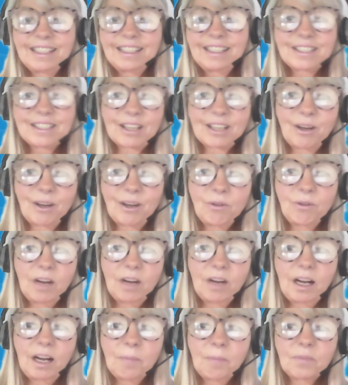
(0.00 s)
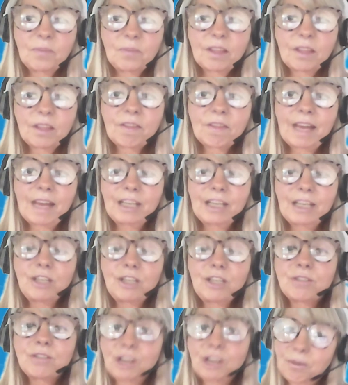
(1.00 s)
So thank you
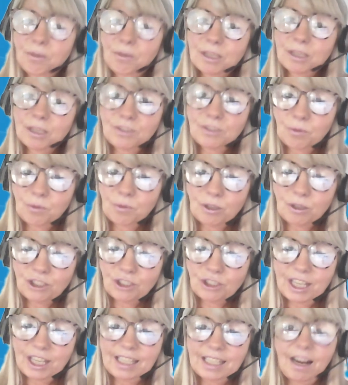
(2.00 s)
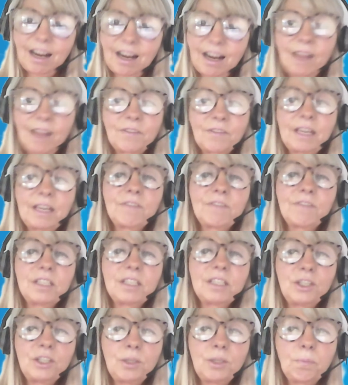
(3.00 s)
so much for watching. I've given
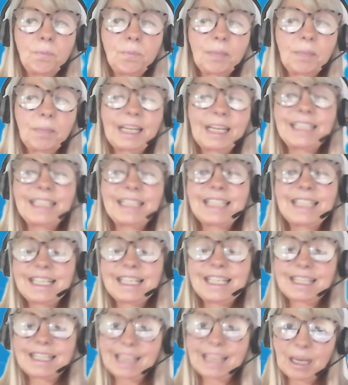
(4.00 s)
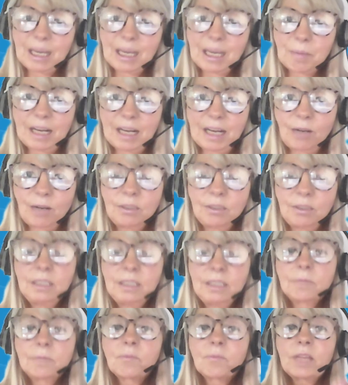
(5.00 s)
you plenty to think about.
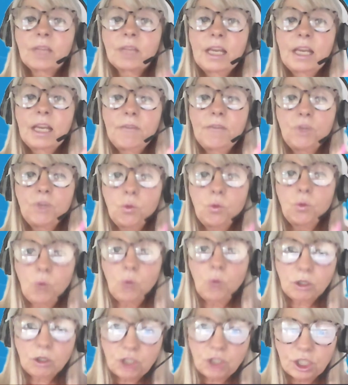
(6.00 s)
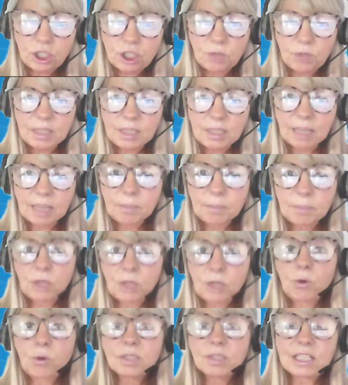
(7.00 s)
If you want to do the admin
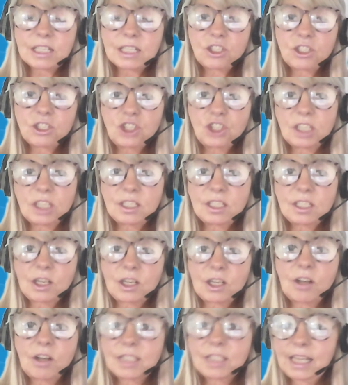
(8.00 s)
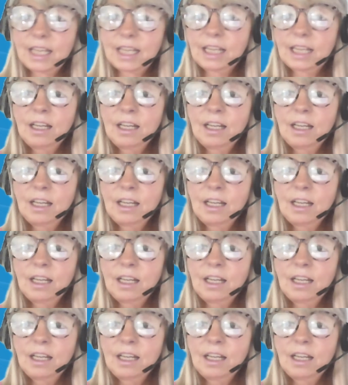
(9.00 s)
course that's just starting,